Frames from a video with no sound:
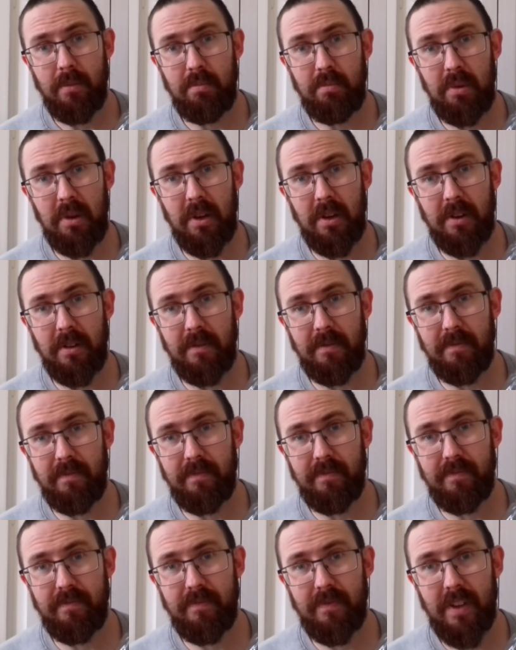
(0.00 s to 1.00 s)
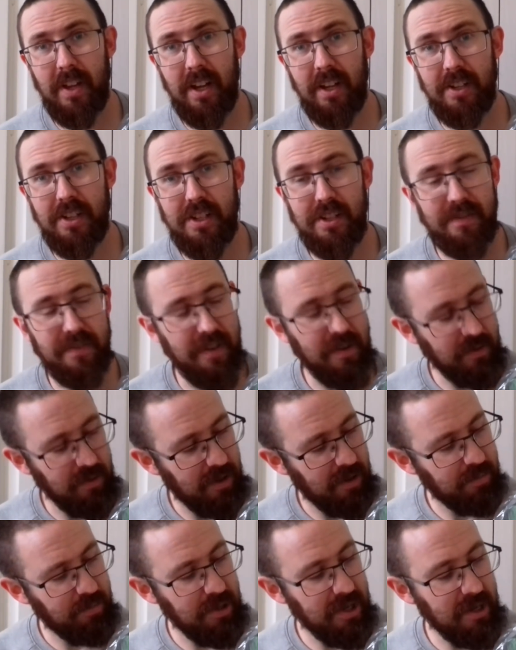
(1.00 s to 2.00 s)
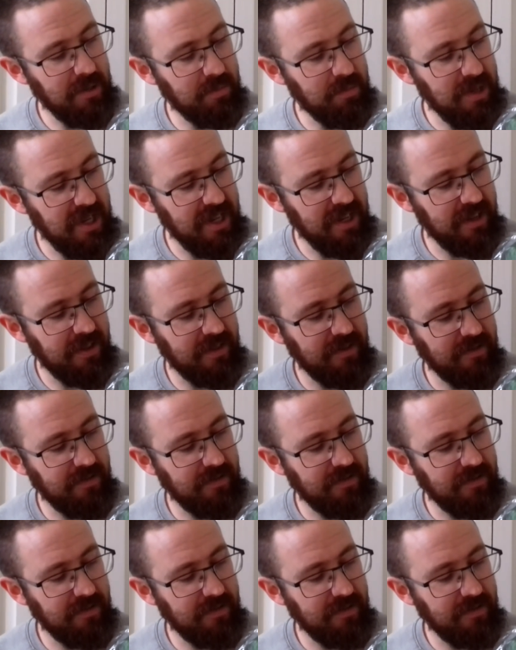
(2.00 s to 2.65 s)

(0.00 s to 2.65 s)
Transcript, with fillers: but I just felt like being a bit